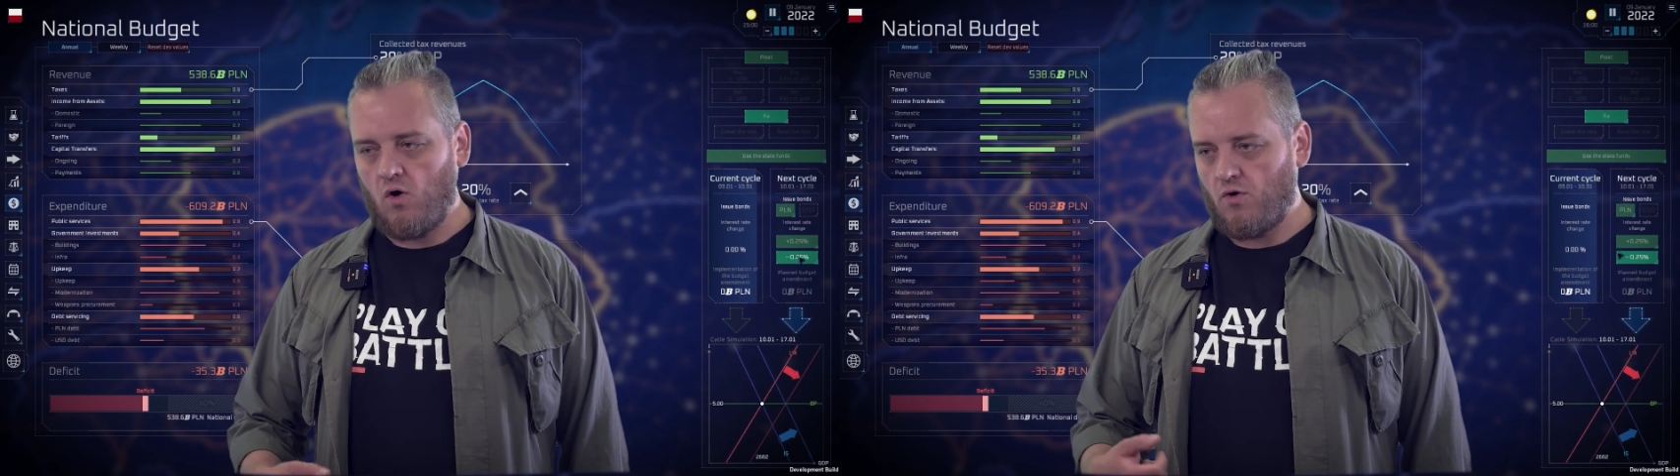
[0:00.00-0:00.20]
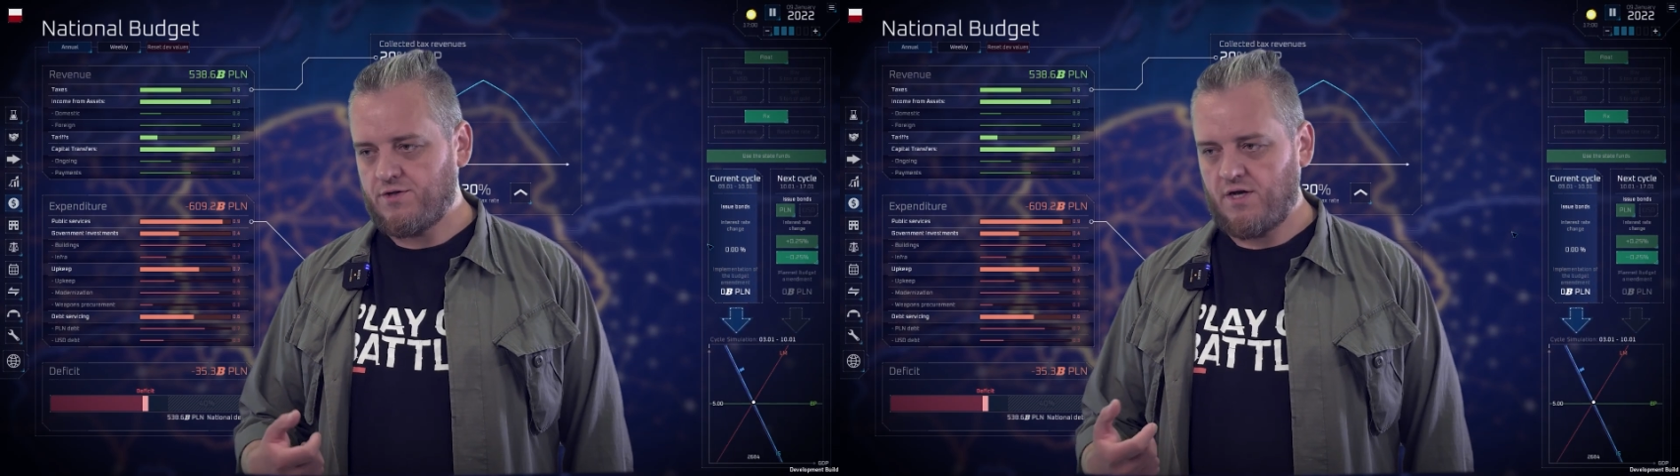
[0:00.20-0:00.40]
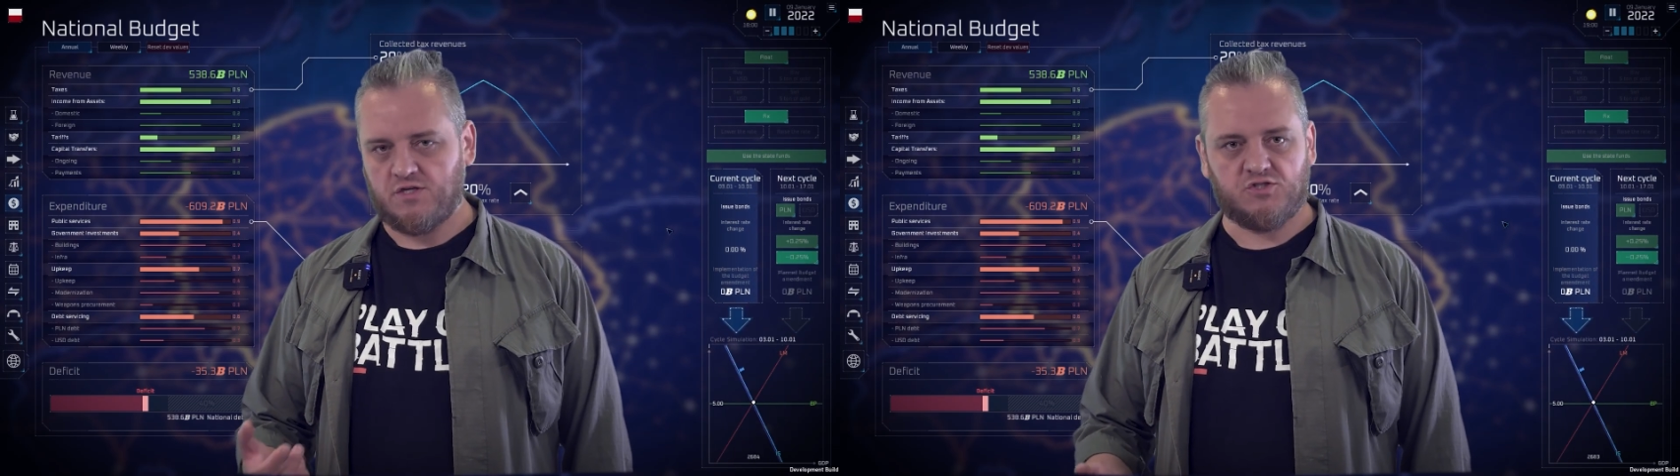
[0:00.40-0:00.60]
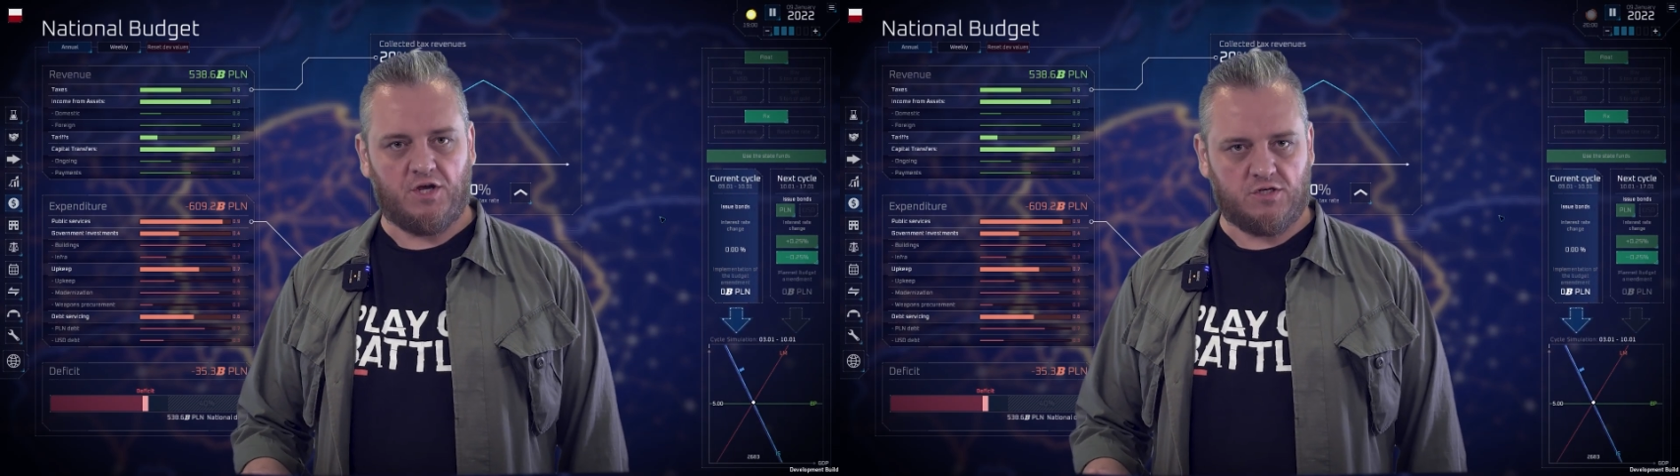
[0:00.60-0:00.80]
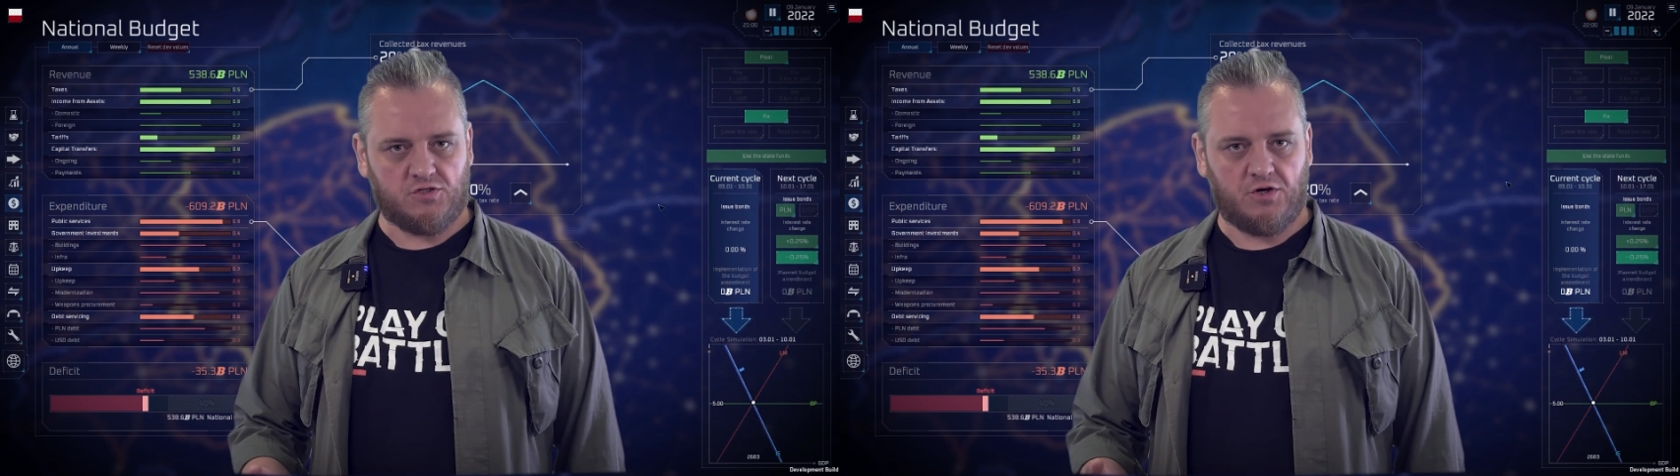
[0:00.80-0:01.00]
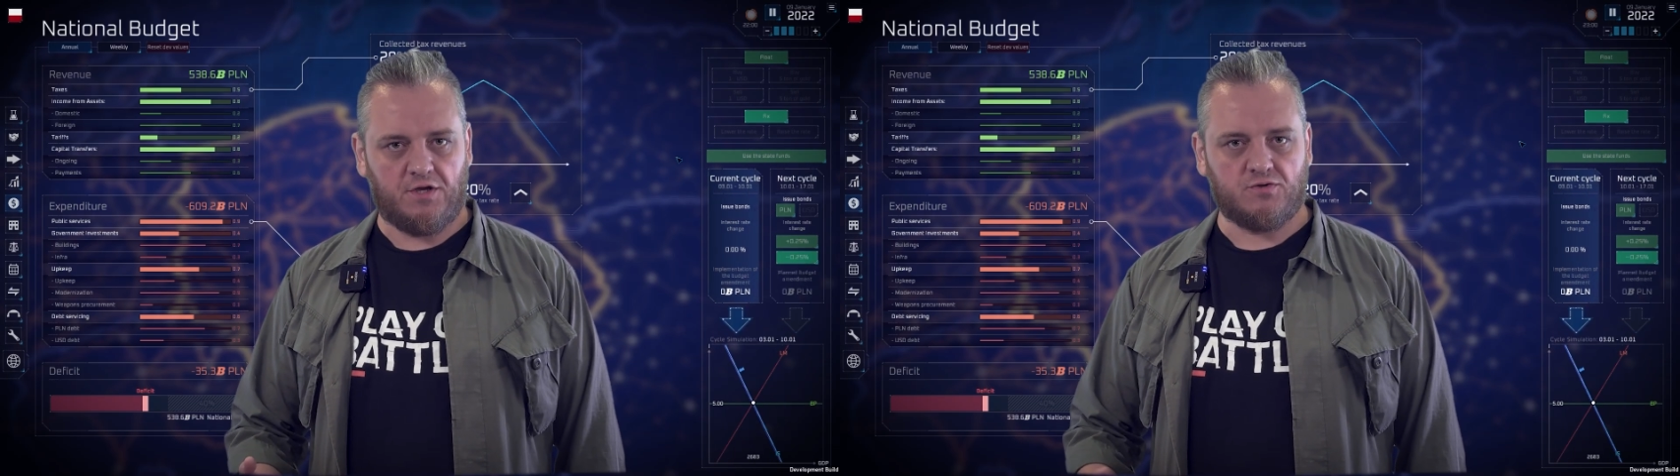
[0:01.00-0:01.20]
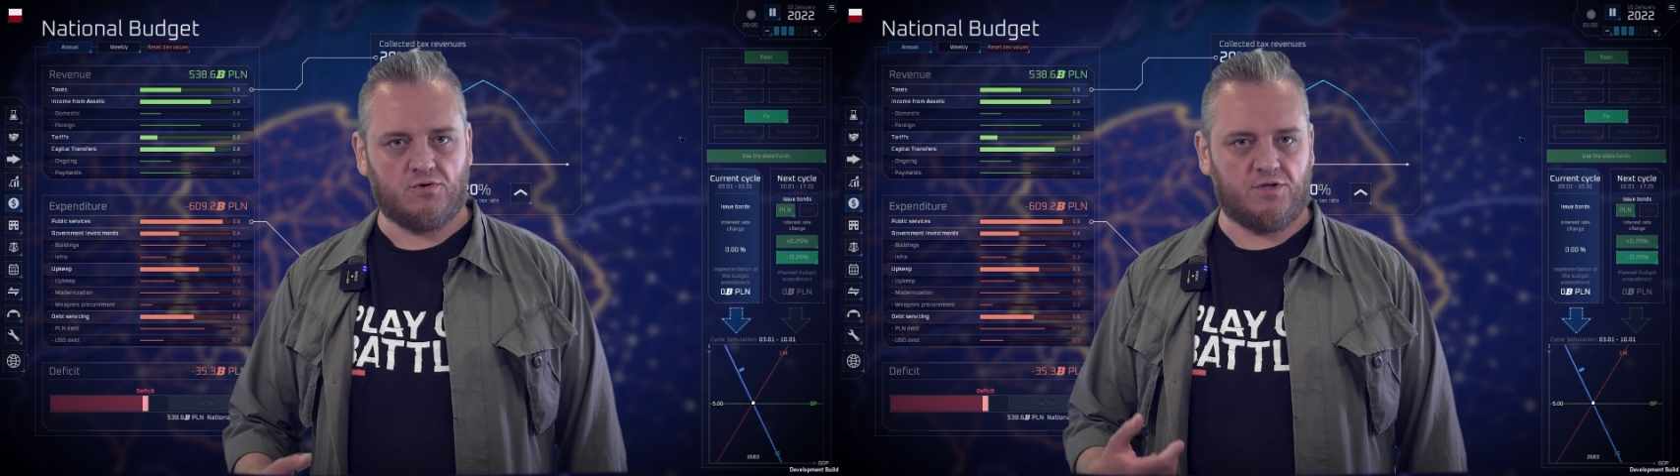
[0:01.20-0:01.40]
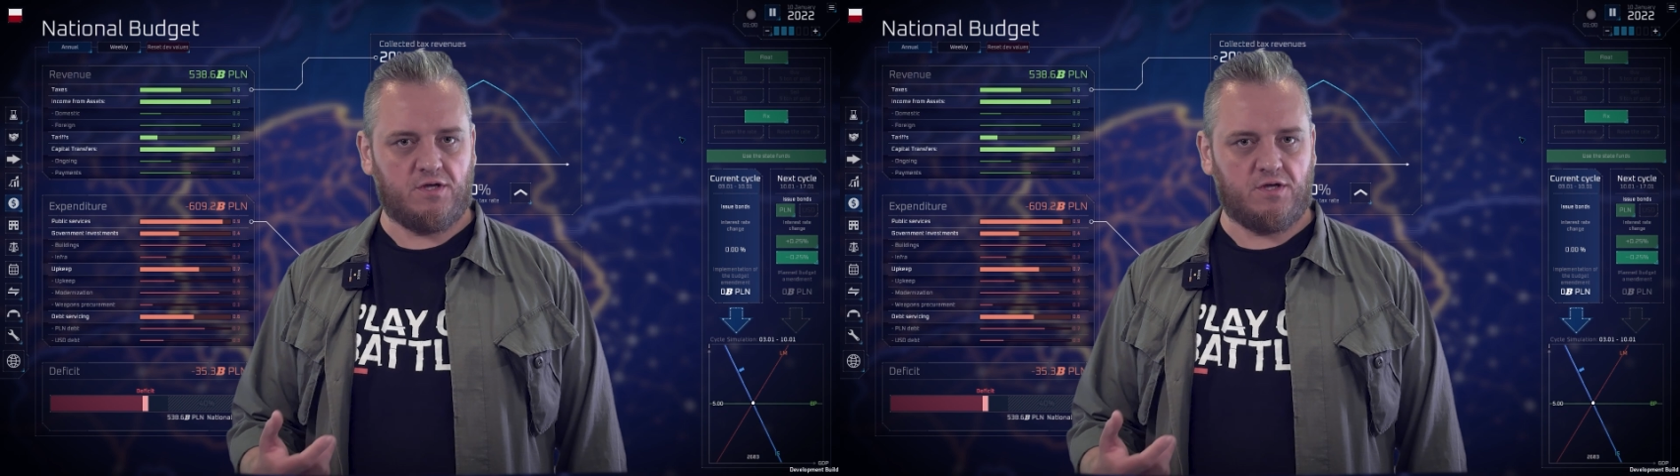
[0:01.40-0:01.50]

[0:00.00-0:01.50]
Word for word: or the exchange rate or